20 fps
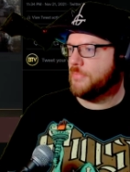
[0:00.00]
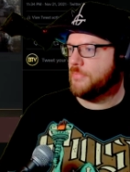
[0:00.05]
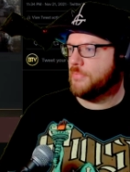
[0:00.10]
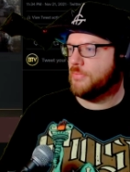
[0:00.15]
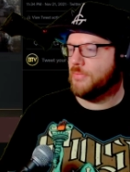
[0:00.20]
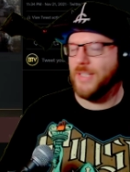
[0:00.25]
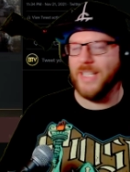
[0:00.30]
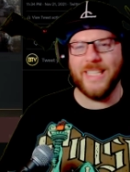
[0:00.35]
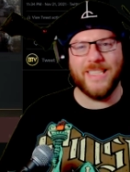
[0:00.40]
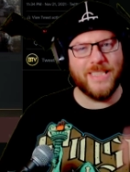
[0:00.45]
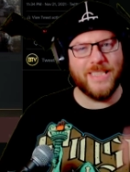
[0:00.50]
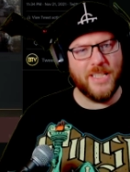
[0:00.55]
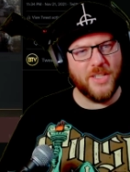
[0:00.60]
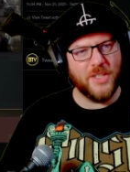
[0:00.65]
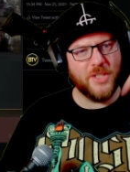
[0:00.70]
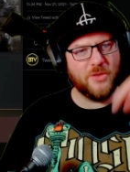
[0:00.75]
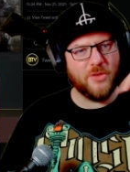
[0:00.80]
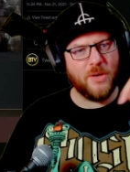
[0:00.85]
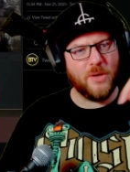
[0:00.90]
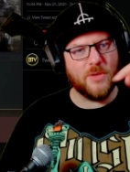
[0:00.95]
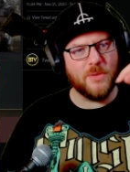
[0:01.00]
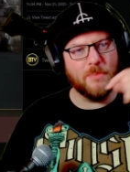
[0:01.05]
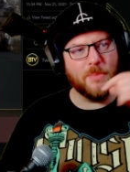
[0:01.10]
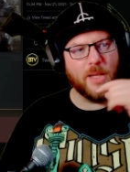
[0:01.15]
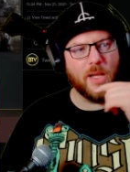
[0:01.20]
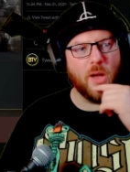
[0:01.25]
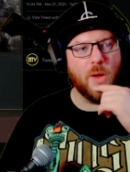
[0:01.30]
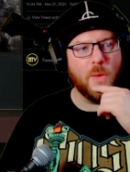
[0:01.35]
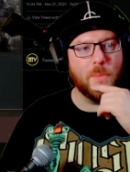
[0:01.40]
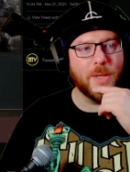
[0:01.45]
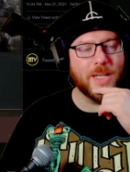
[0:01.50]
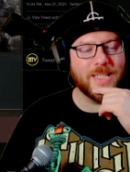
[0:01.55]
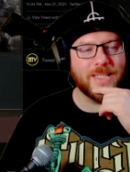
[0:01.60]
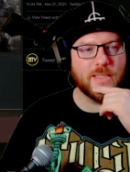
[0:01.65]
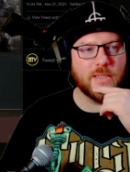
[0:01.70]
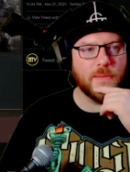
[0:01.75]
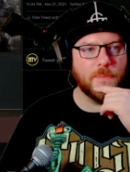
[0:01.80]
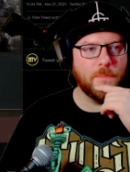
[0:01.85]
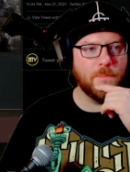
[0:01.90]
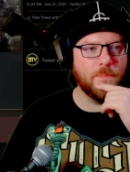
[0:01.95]
links in the description below, but
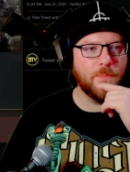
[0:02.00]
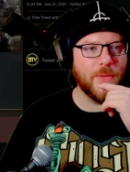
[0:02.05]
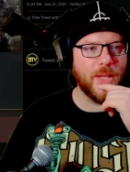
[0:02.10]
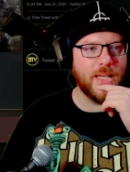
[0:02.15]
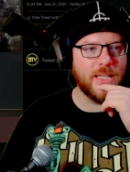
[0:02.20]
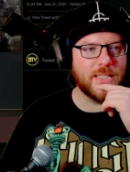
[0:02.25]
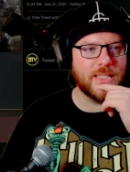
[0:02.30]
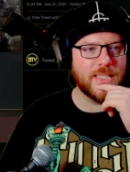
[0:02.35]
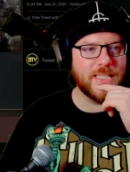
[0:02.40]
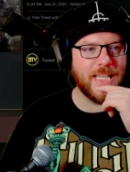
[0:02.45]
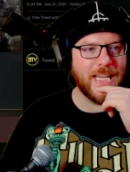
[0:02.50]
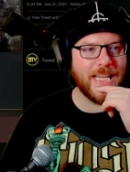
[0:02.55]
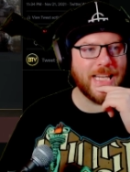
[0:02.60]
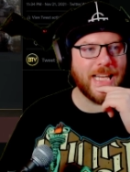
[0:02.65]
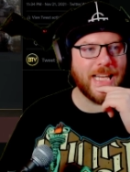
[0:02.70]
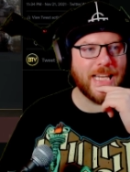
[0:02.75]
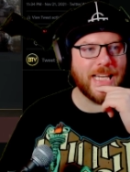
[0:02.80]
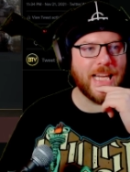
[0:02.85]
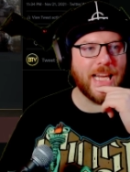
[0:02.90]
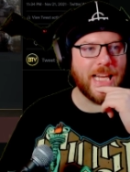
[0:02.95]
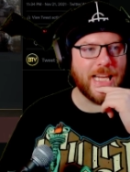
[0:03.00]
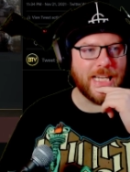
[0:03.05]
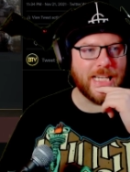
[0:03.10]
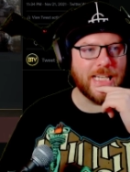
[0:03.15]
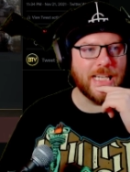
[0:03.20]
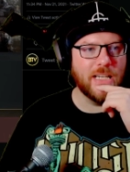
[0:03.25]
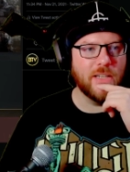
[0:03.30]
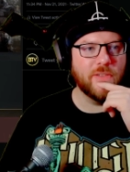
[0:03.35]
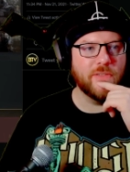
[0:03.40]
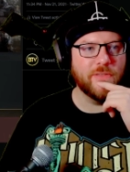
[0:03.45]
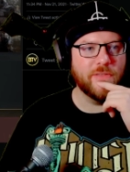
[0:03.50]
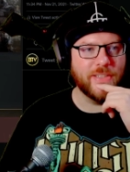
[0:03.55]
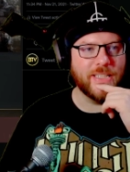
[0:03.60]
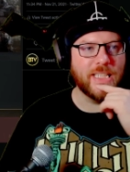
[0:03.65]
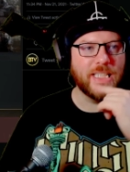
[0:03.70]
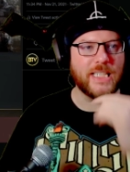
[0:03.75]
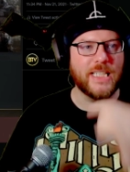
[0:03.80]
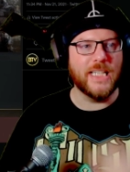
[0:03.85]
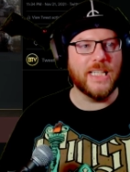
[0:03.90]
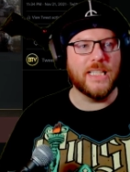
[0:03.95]
it's TEEVEE.
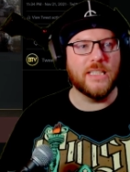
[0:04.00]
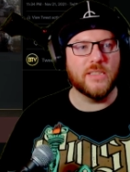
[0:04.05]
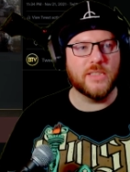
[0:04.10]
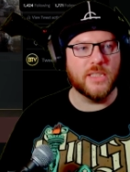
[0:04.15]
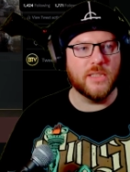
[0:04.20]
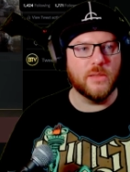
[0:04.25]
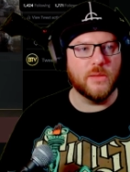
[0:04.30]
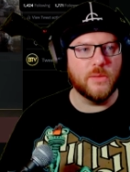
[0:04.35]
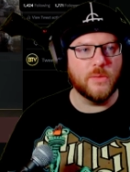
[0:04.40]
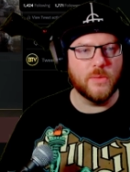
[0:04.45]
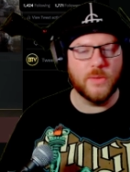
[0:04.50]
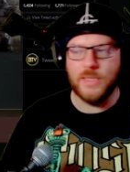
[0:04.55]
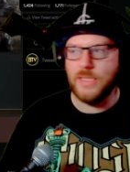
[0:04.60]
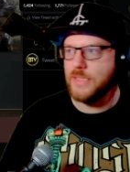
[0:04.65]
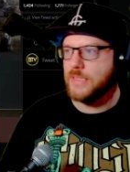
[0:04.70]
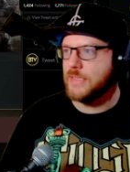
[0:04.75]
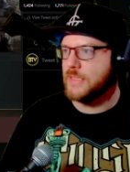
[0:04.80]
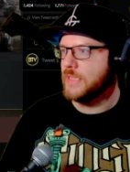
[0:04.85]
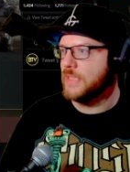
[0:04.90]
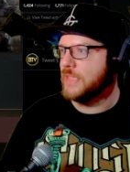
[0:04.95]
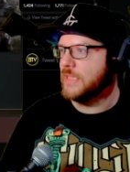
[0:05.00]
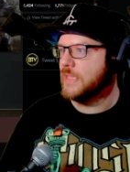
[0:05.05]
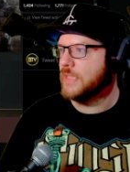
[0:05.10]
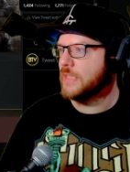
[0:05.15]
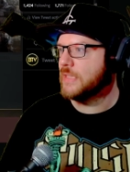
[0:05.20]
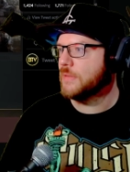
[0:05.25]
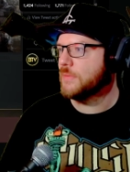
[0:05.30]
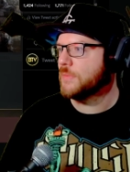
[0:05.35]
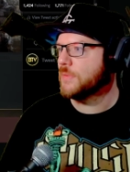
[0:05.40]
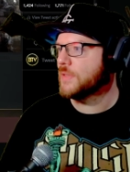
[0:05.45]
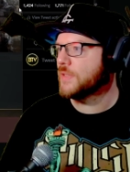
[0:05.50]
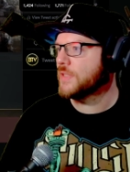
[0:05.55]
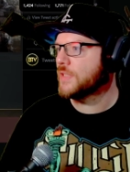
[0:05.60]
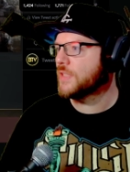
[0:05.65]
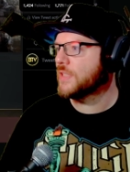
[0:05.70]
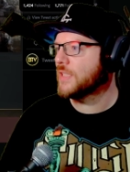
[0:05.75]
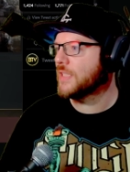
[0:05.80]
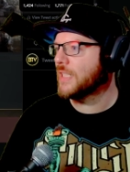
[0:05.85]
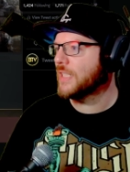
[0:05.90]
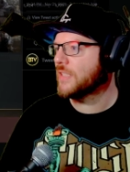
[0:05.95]
So let's see. Can I
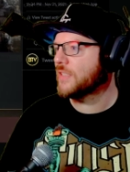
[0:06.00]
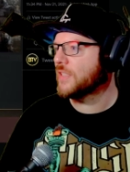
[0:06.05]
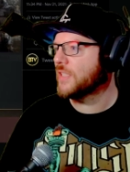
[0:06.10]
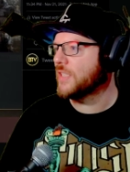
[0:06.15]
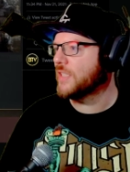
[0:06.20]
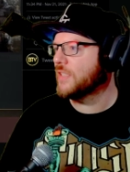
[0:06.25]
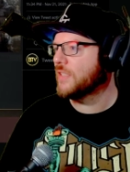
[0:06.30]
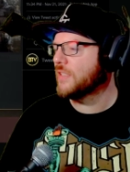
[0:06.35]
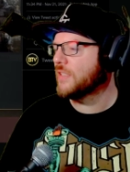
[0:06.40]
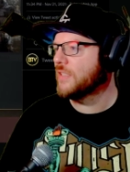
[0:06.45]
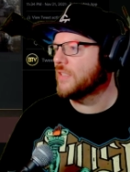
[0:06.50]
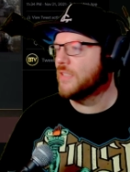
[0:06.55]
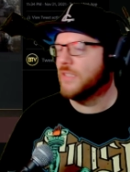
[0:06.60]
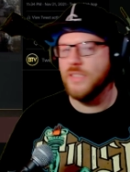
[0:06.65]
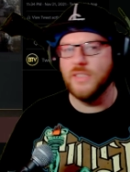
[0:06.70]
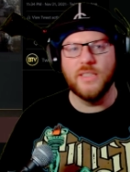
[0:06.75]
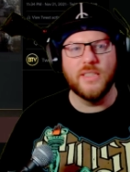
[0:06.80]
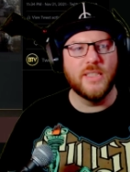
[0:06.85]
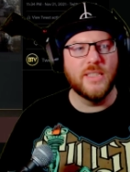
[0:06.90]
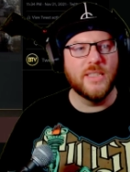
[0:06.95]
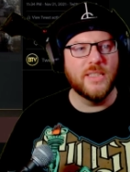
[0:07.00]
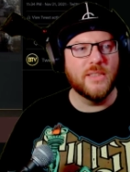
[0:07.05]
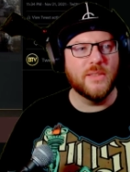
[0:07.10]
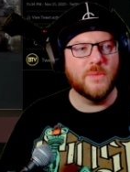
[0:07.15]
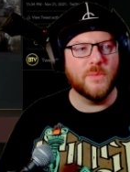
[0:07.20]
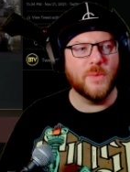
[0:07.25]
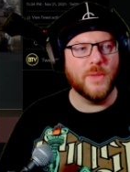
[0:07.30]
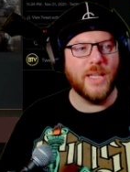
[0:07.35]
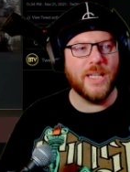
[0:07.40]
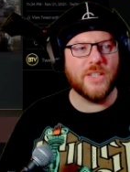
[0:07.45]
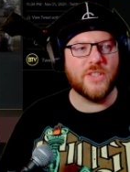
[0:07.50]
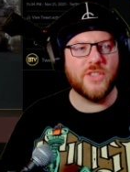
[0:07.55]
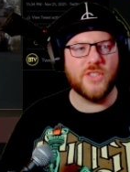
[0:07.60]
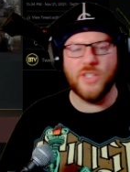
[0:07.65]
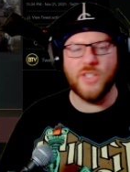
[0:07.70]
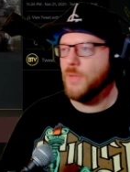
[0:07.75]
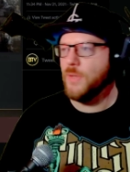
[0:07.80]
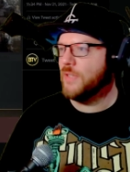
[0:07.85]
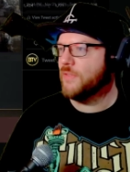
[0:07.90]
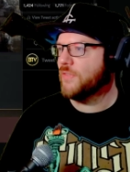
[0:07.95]
actually, will that
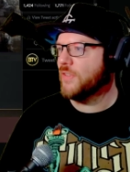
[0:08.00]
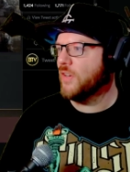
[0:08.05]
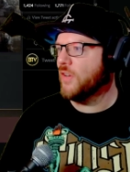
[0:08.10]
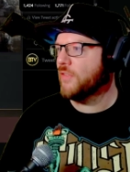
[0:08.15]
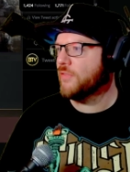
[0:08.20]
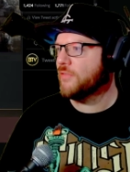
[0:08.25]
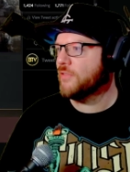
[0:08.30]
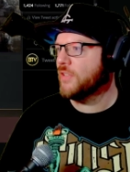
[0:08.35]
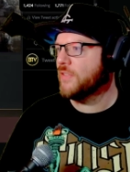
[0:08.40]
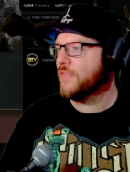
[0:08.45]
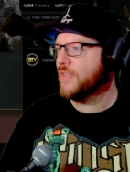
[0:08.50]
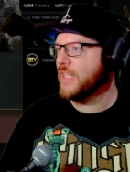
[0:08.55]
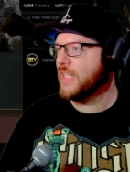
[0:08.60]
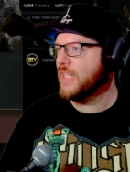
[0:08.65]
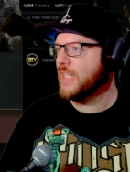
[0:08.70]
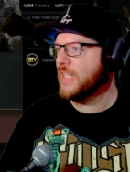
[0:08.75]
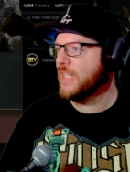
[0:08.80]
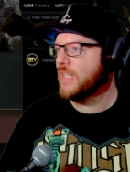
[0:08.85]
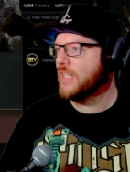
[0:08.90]
show it if I hover over there?